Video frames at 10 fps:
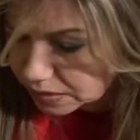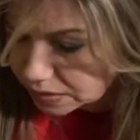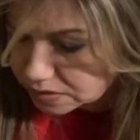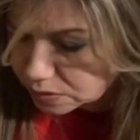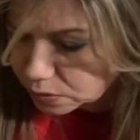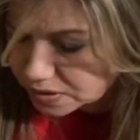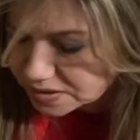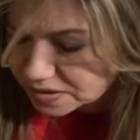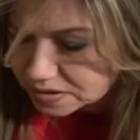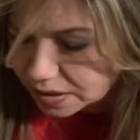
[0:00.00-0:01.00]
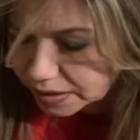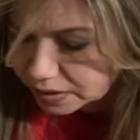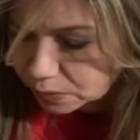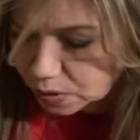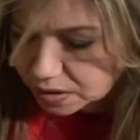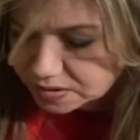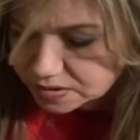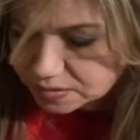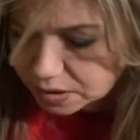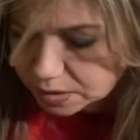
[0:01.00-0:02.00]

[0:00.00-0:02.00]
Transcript: So what is this Knight of Wands?